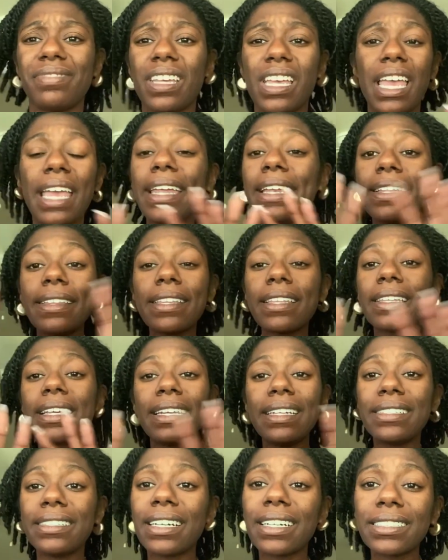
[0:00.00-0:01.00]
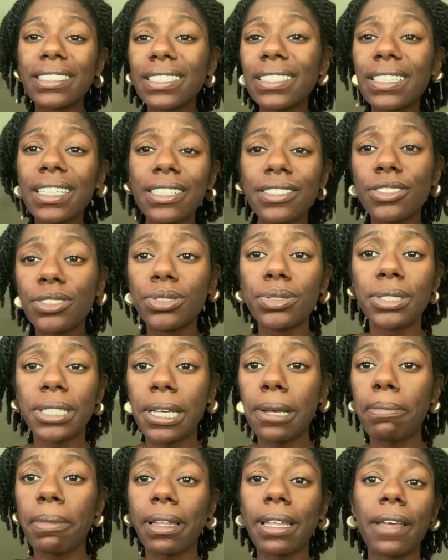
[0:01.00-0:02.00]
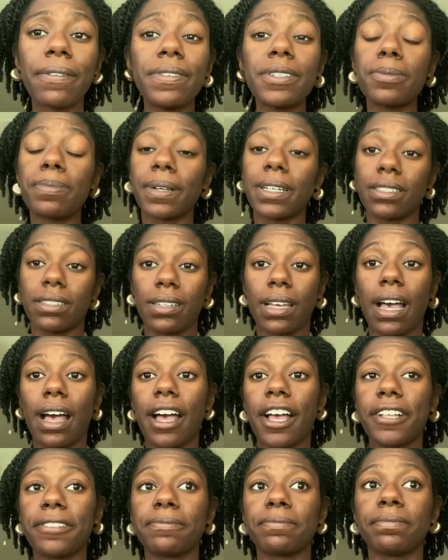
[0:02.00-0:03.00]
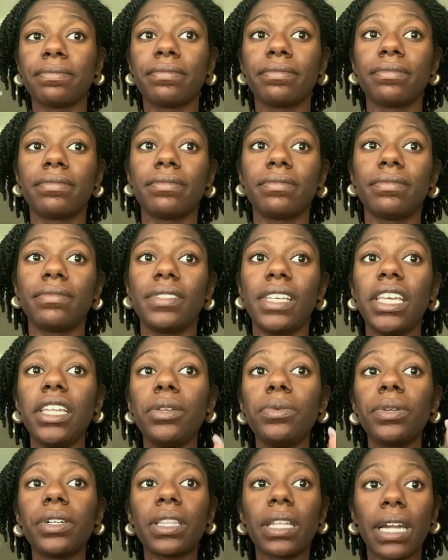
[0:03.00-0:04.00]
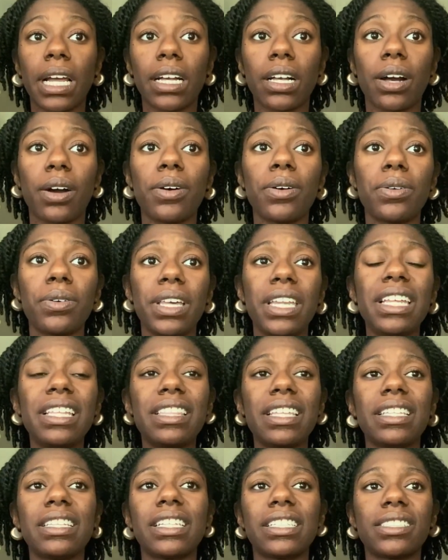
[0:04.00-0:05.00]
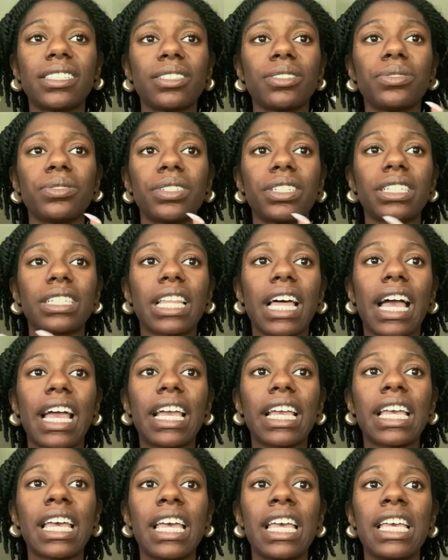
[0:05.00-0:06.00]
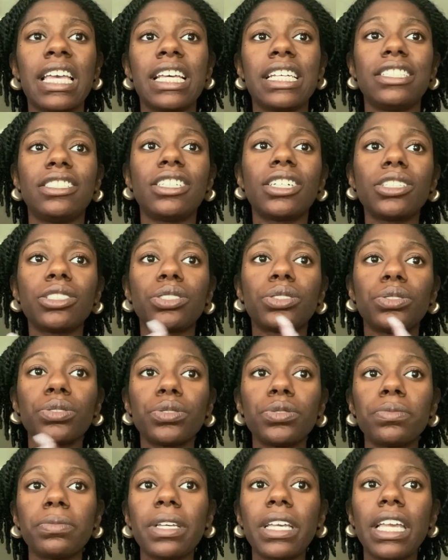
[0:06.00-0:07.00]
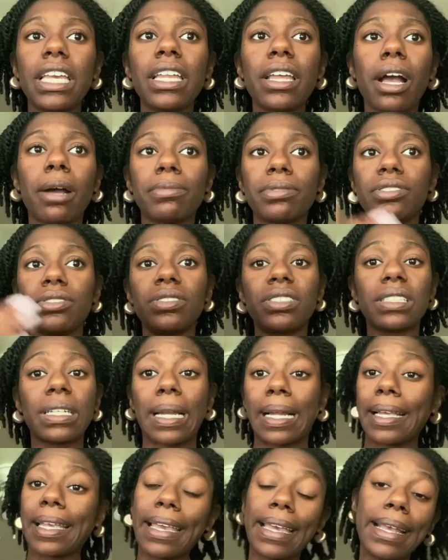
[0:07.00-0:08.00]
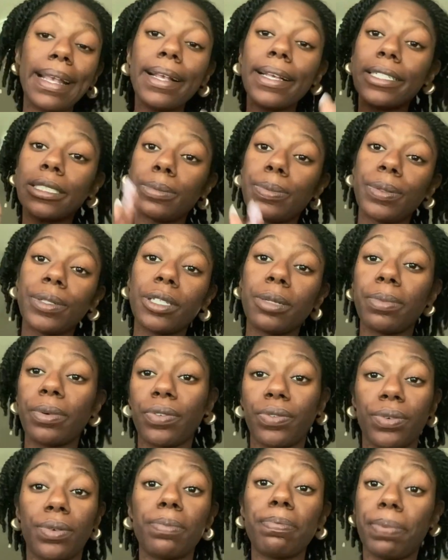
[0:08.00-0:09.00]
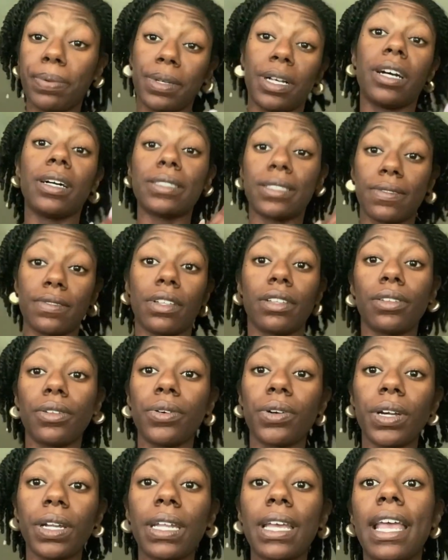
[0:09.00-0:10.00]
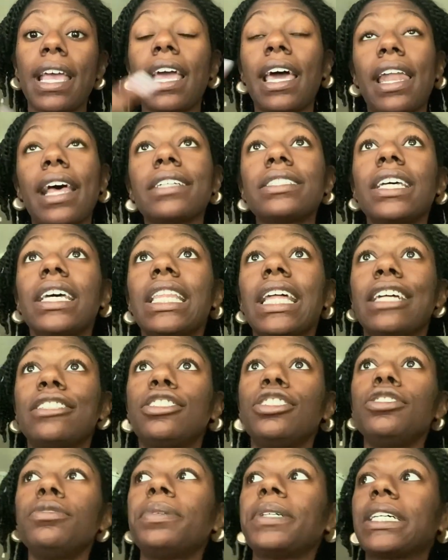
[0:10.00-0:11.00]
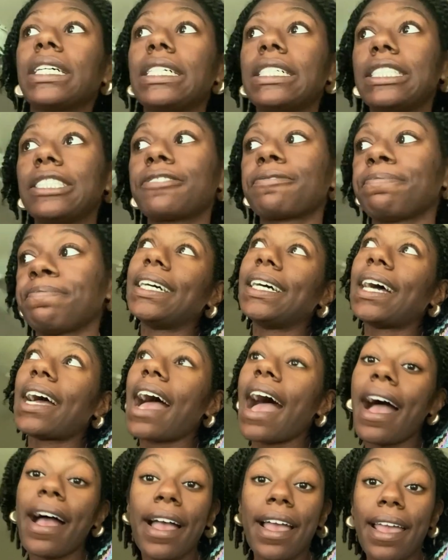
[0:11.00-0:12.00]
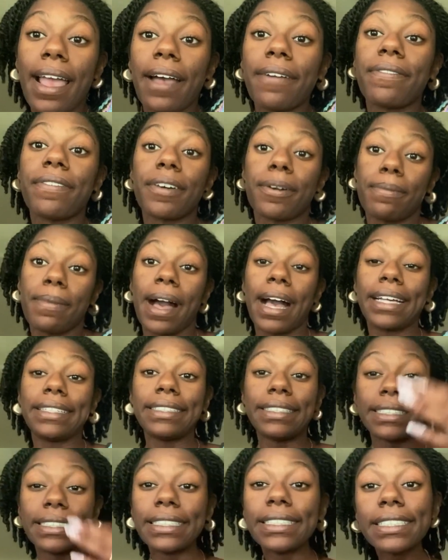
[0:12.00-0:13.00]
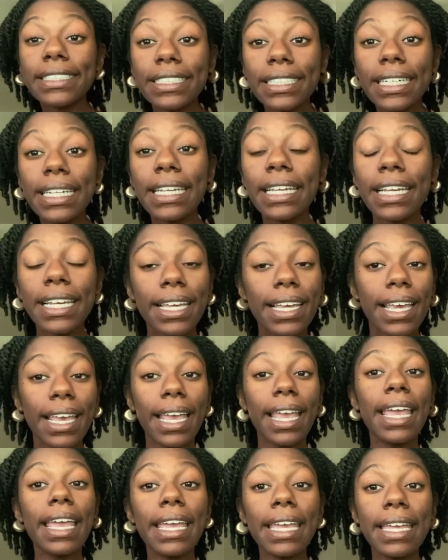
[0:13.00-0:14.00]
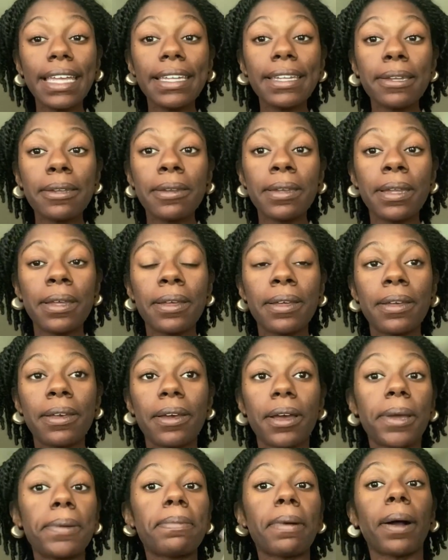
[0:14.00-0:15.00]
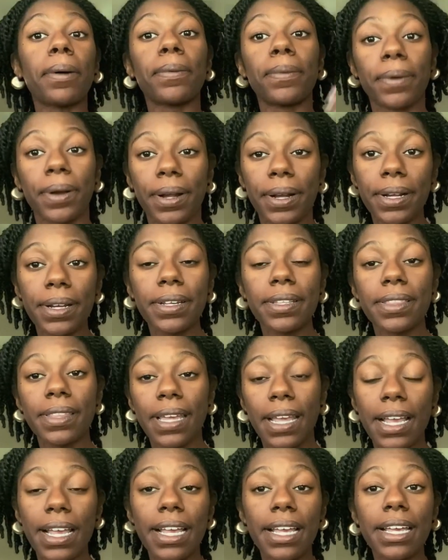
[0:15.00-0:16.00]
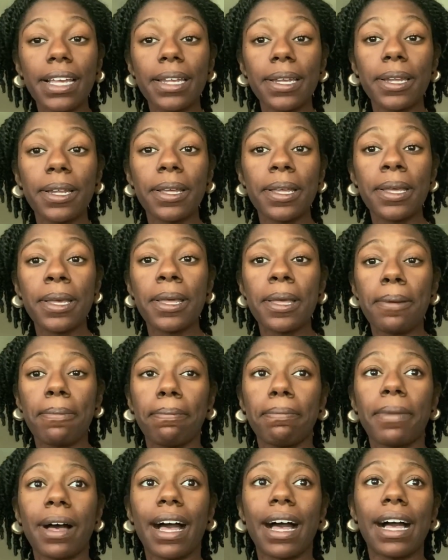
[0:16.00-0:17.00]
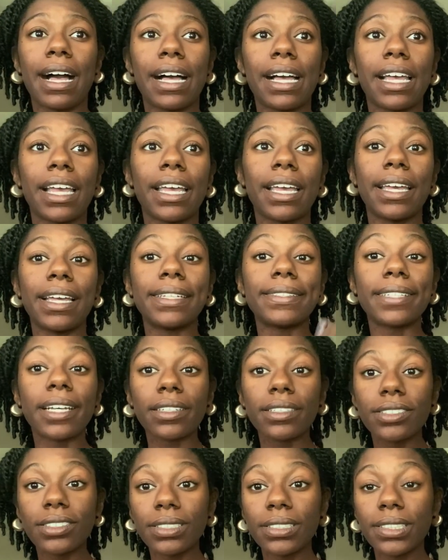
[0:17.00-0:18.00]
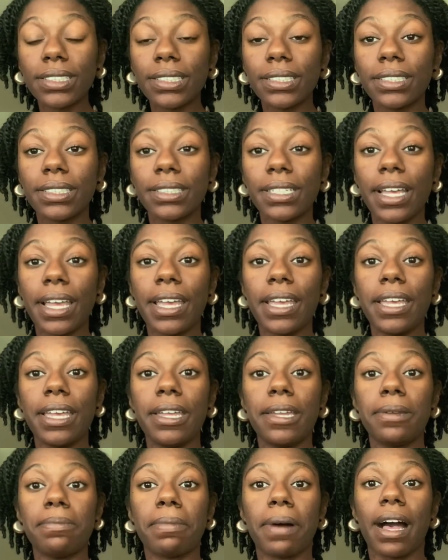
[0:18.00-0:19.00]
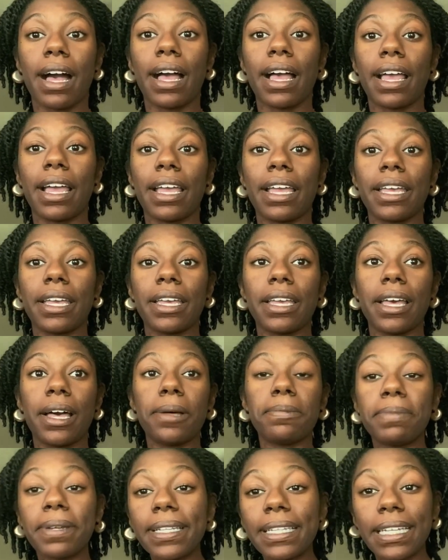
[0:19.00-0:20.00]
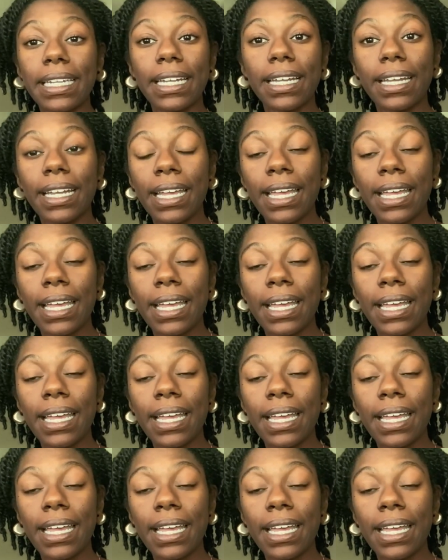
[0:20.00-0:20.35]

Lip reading: anything that he does, anything that you see in my life is because of God. Anywhere that I go, anything that the Lord does through me, any opportunity that I get is purely because of the Lord. And I say that too because I have found my identity in my worth, in my intelligence, in my ability.